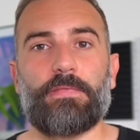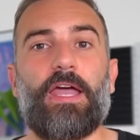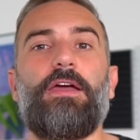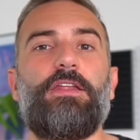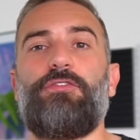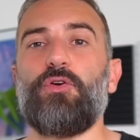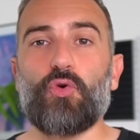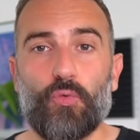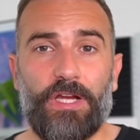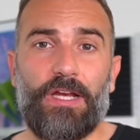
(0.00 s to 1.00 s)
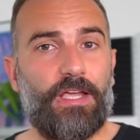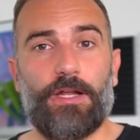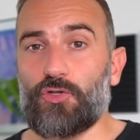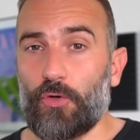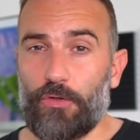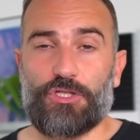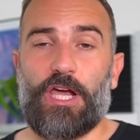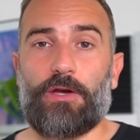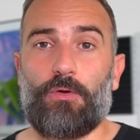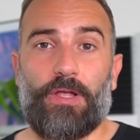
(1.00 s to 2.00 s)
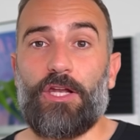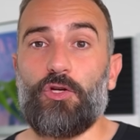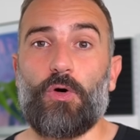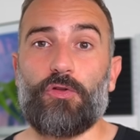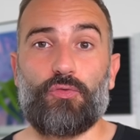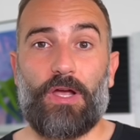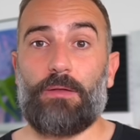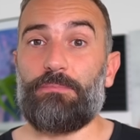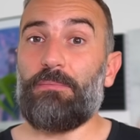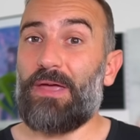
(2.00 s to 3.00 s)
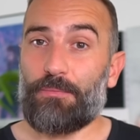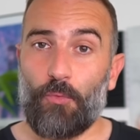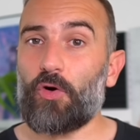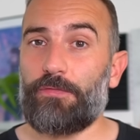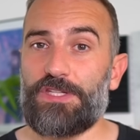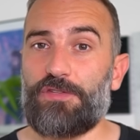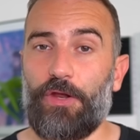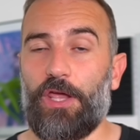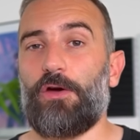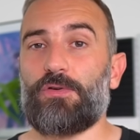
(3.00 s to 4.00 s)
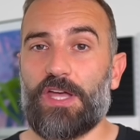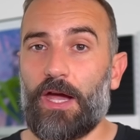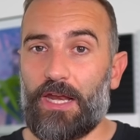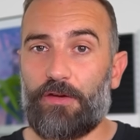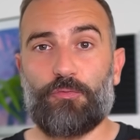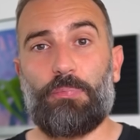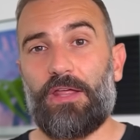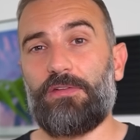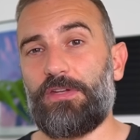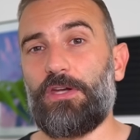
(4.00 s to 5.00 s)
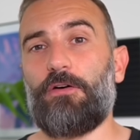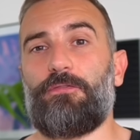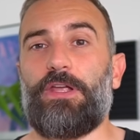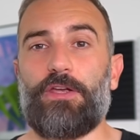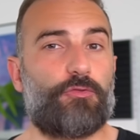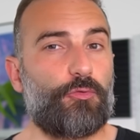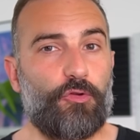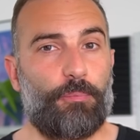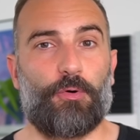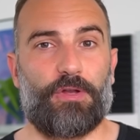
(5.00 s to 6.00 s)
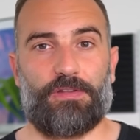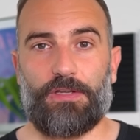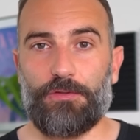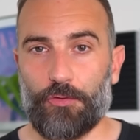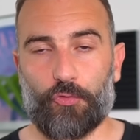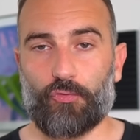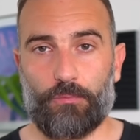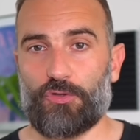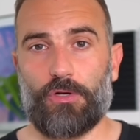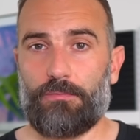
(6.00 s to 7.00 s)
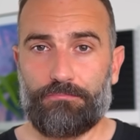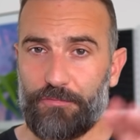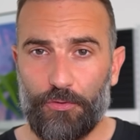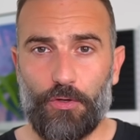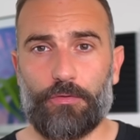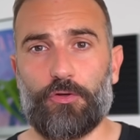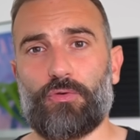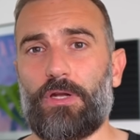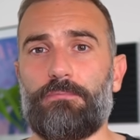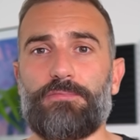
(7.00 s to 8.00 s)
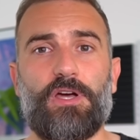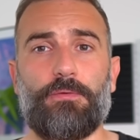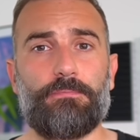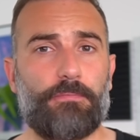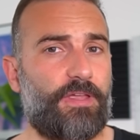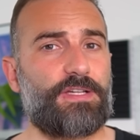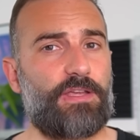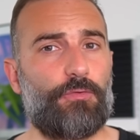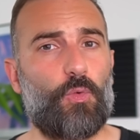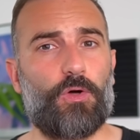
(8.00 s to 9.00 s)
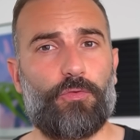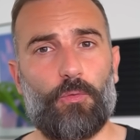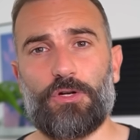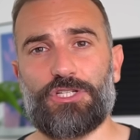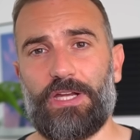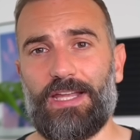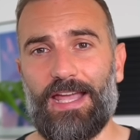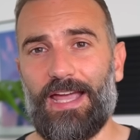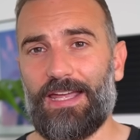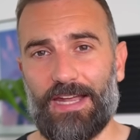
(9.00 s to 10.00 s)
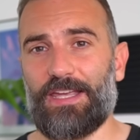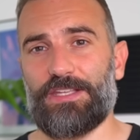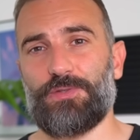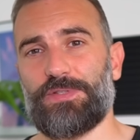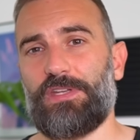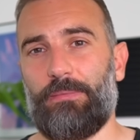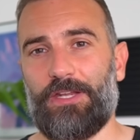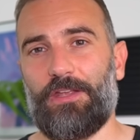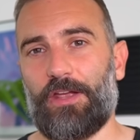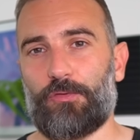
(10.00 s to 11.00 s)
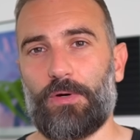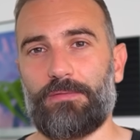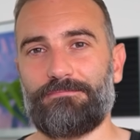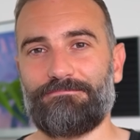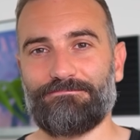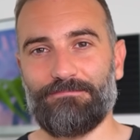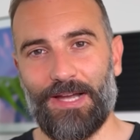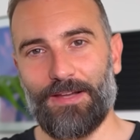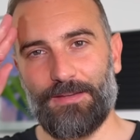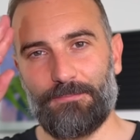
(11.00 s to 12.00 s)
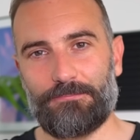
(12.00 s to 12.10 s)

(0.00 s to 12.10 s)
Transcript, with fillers: And if you really enjoy the channel and you want to help me make more of these videos, I left plenty of links to support it in the description, you know the drill. So, thanks everyone for watching, and I guess you'll see me in the next one. Bye!